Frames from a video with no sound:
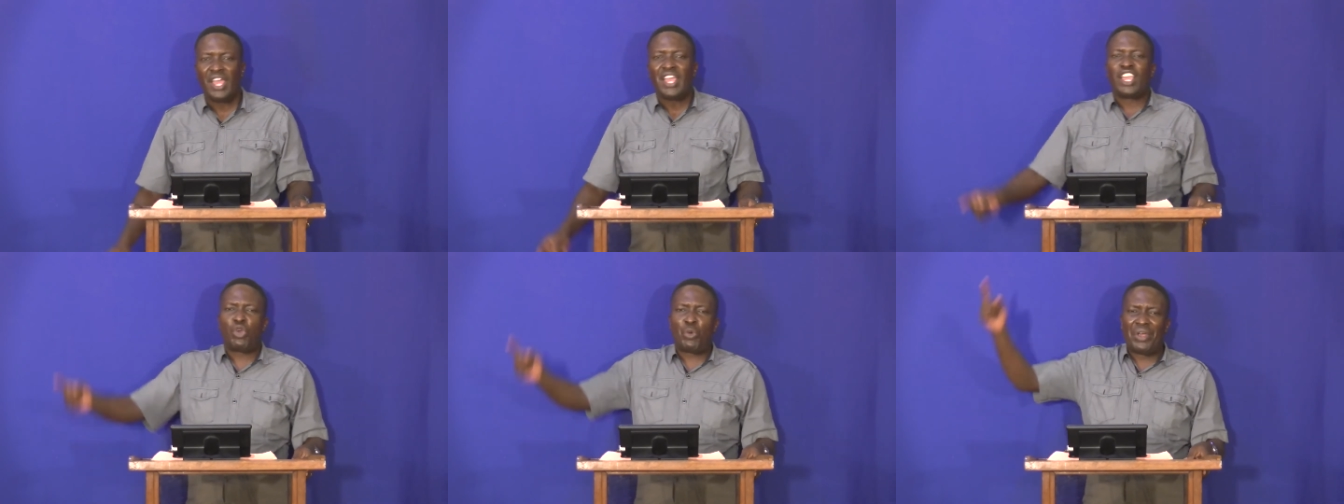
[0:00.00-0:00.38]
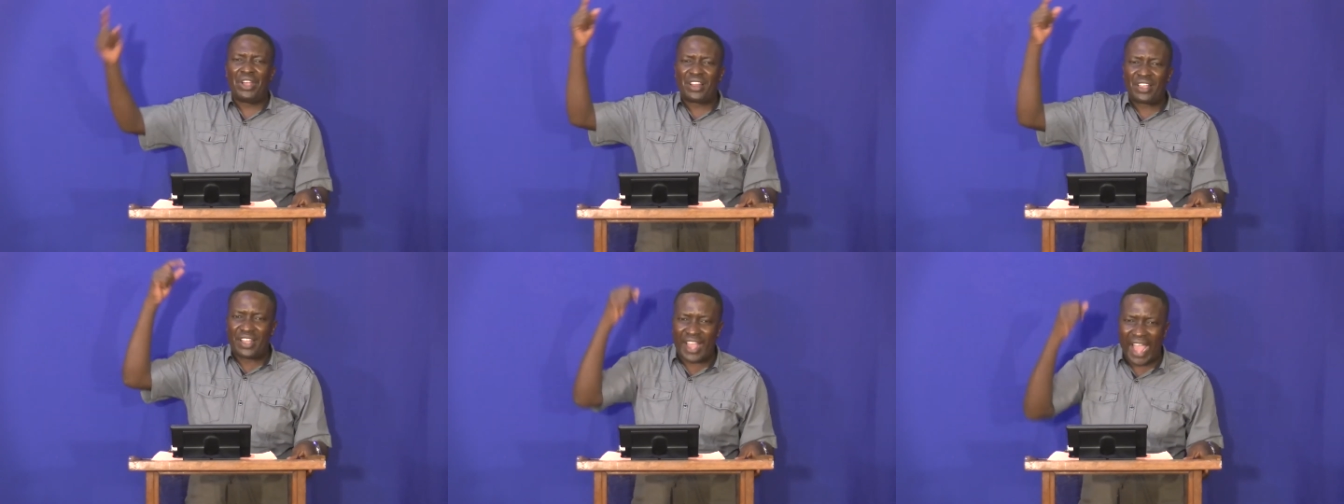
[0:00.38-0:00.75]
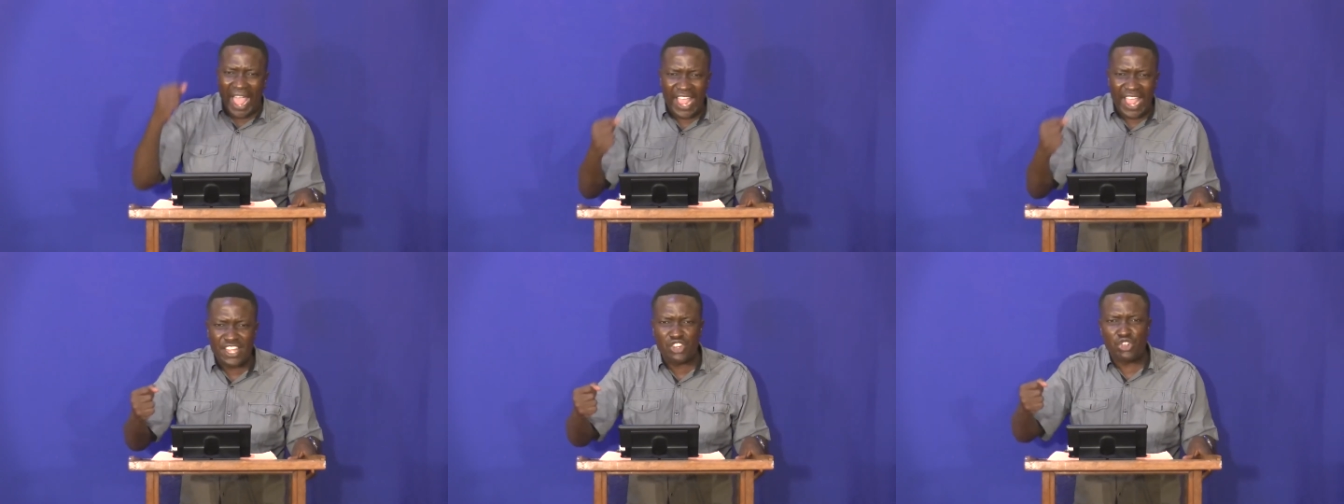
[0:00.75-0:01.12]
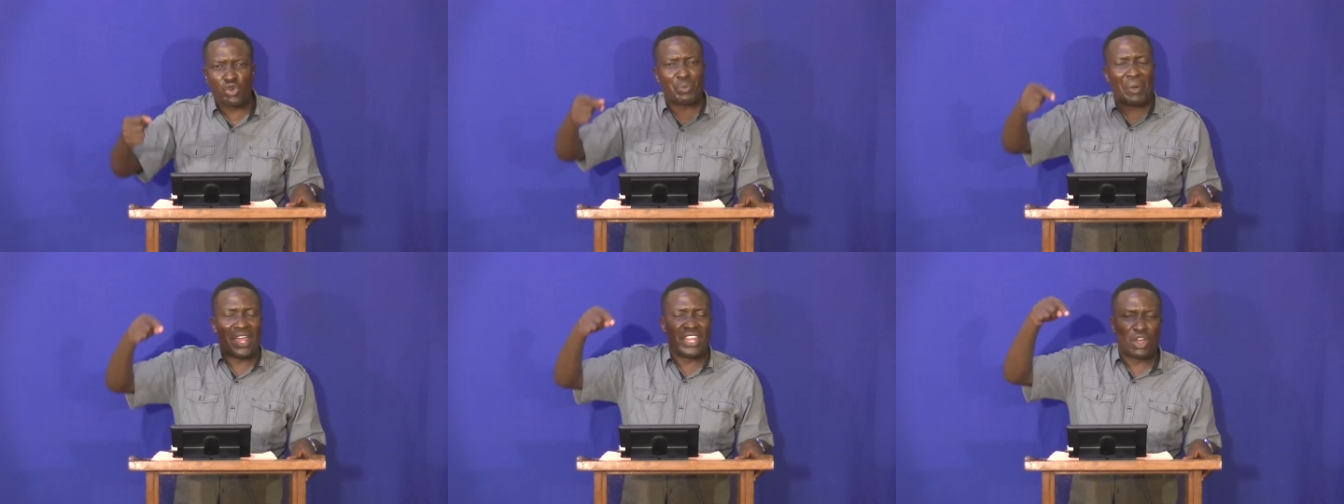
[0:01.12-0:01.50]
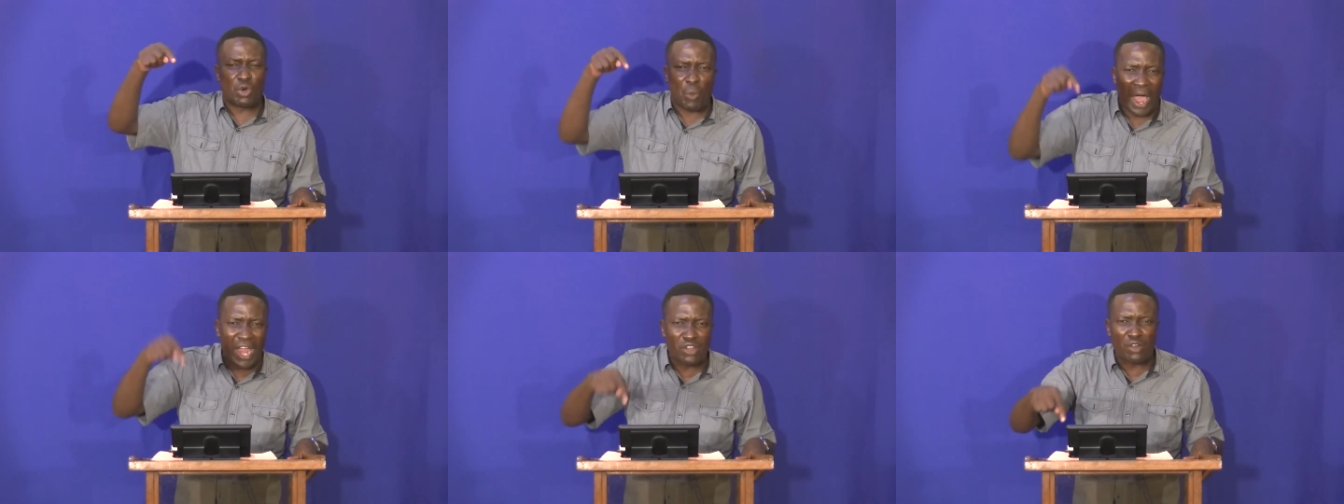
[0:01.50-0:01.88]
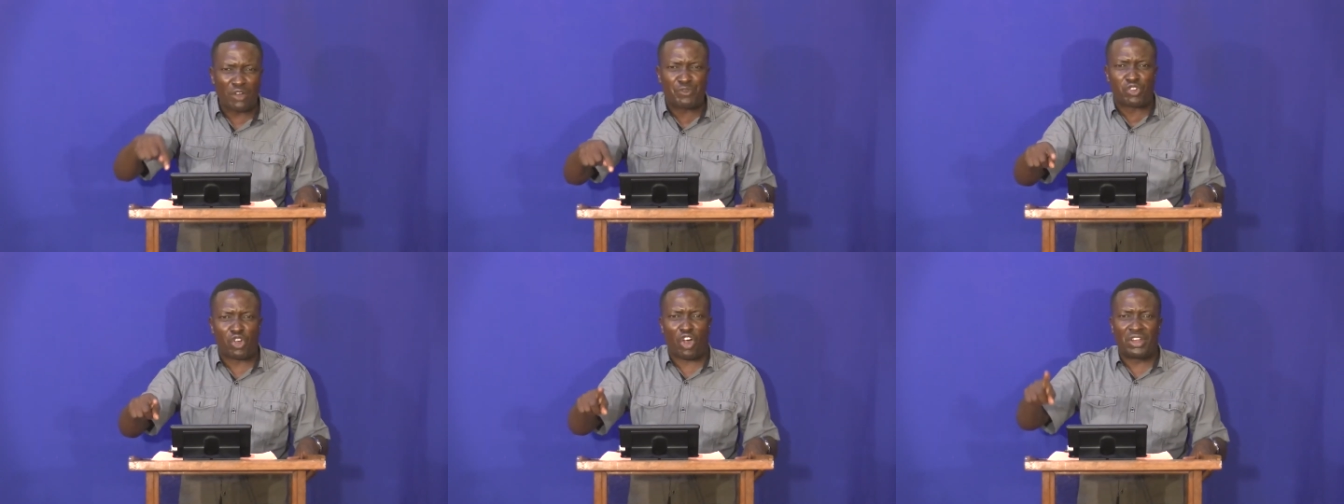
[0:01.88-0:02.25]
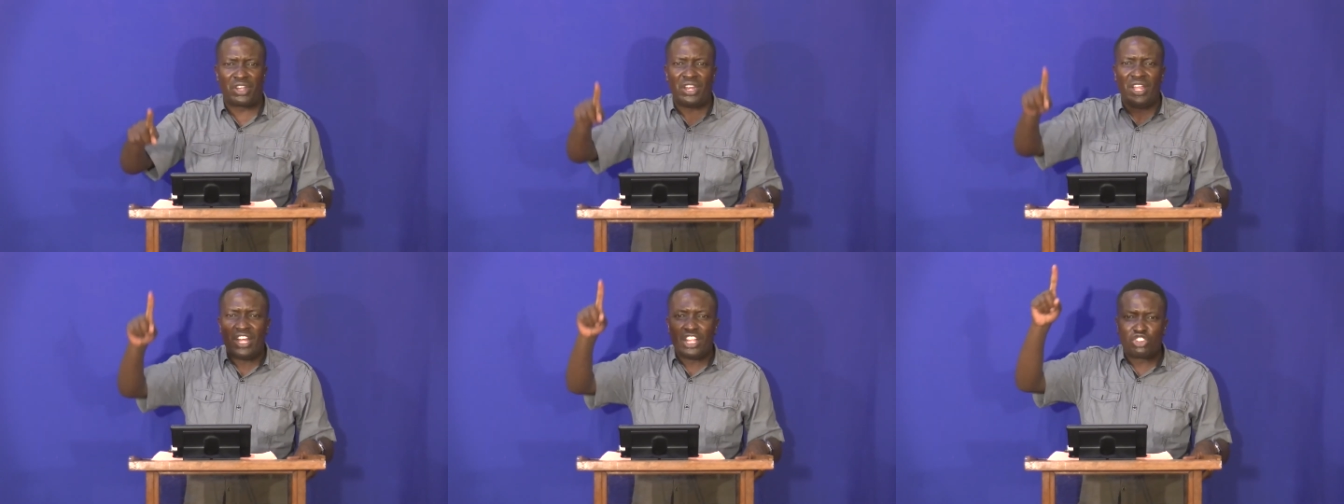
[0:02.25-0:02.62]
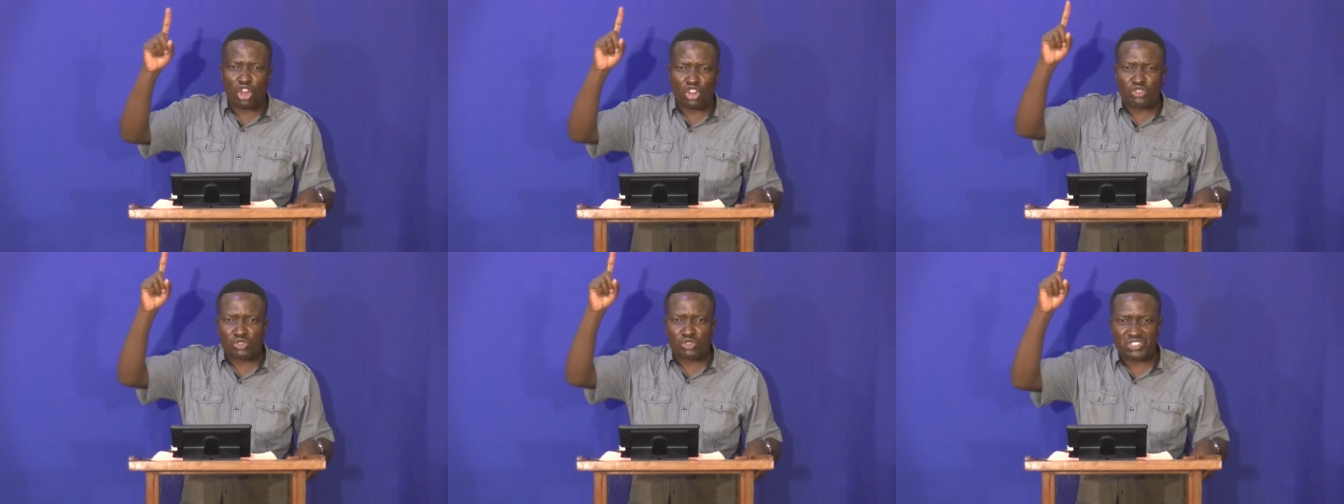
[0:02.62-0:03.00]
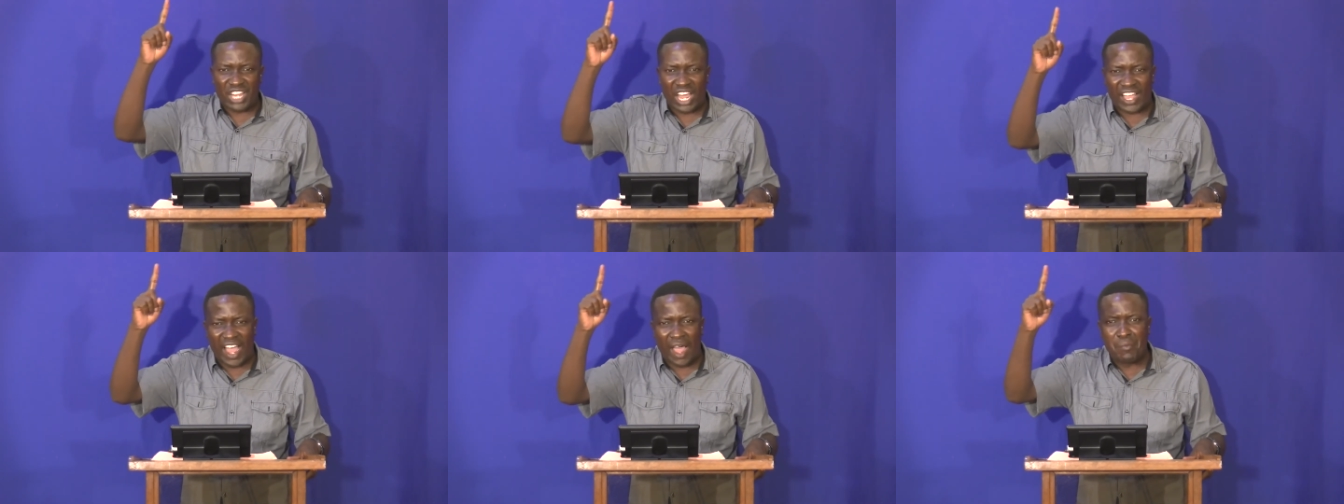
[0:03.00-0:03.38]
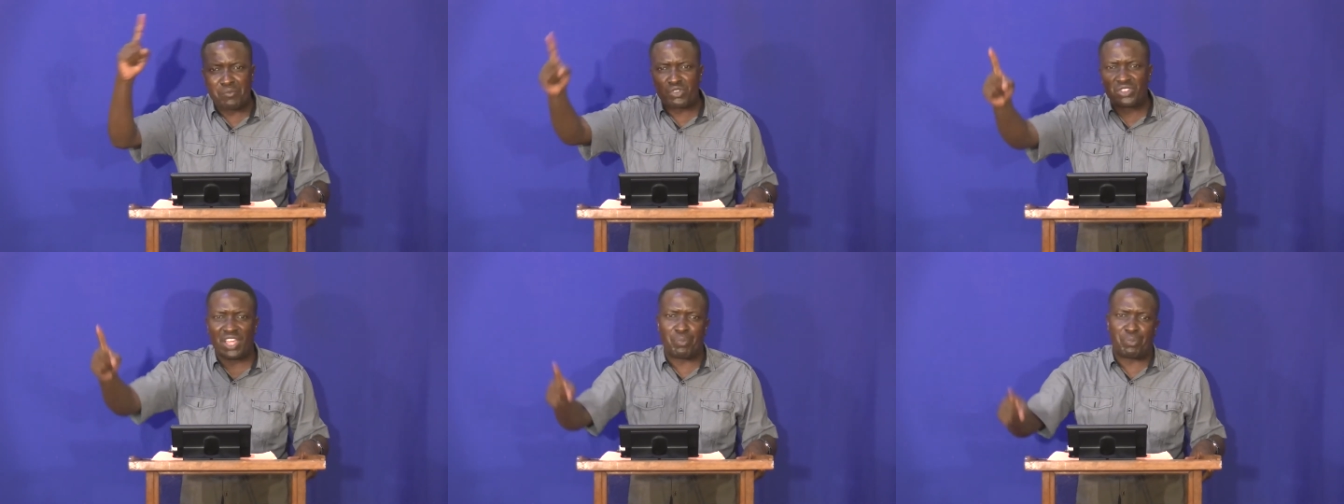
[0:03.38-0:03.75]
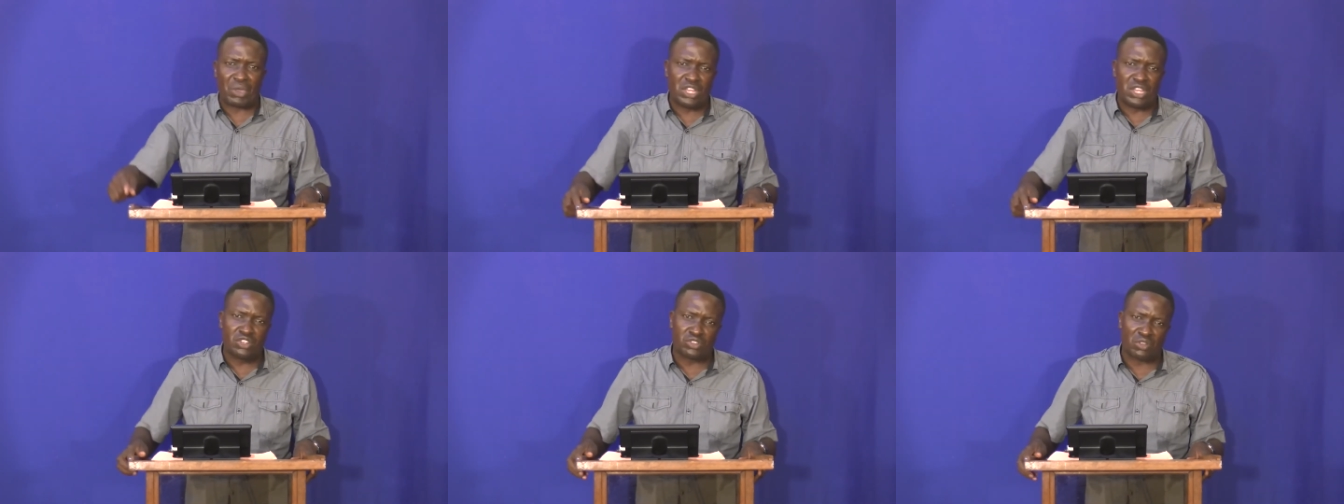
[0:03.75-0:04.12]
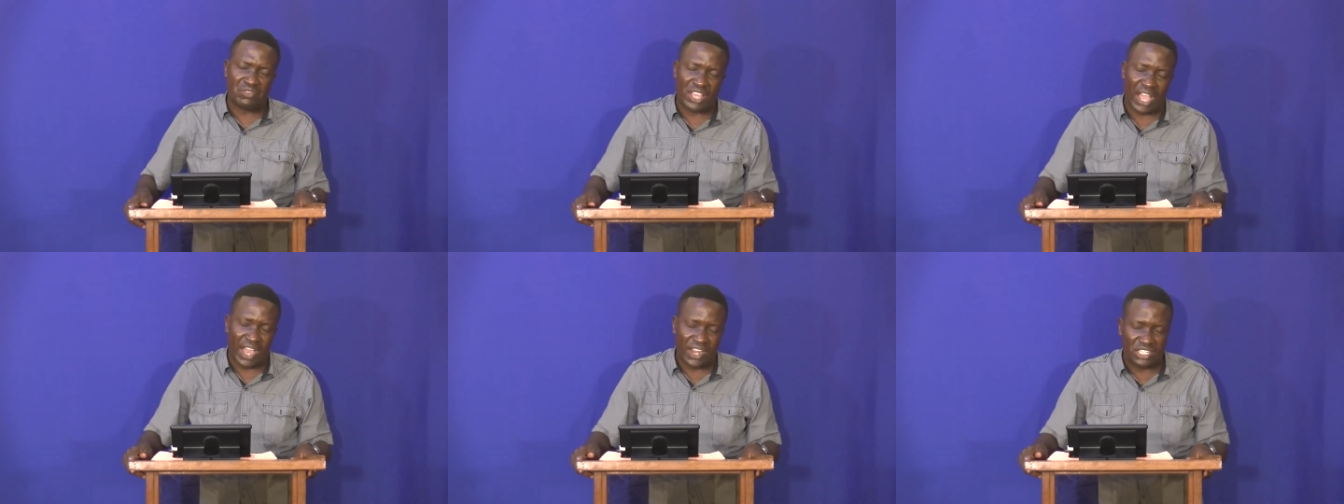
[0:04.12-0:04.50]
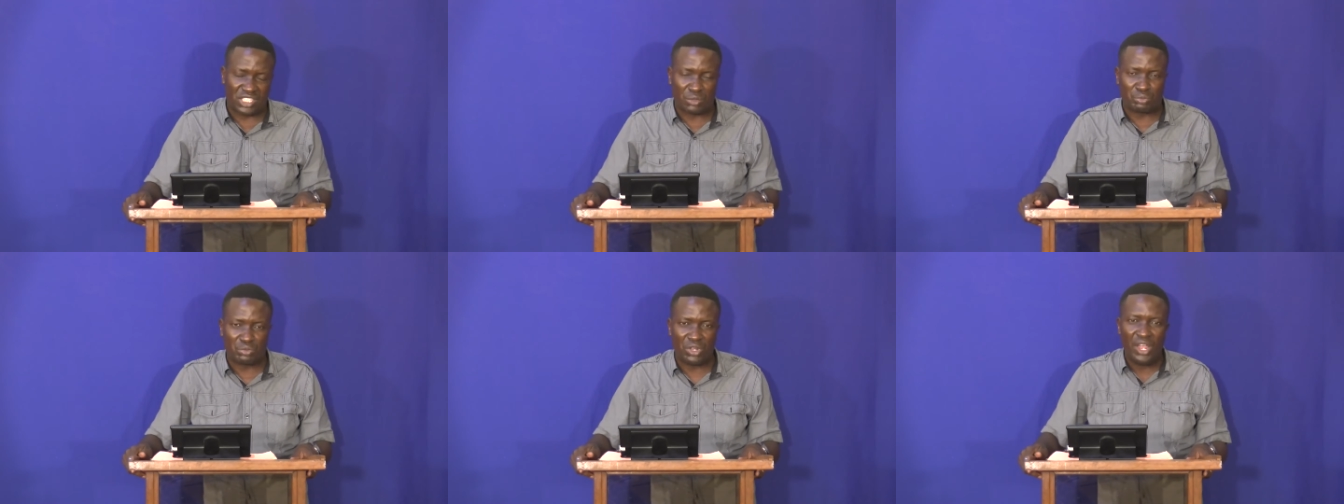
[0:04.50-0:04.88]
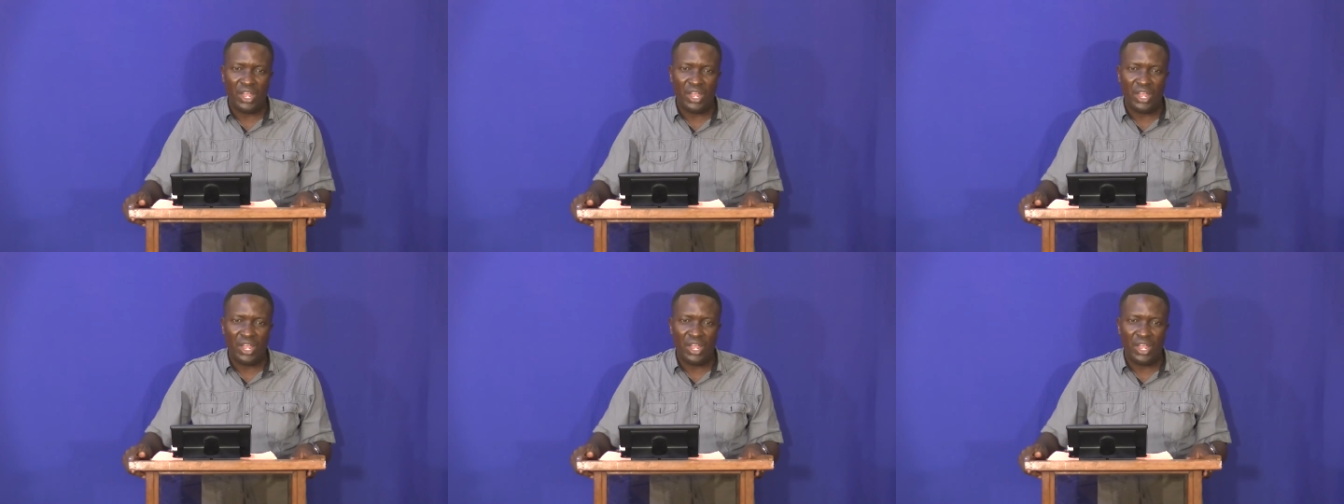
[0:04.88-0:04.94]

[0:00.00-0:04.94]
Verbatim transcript: He will guide you by the word of God not to succumb to the pains of the hardship.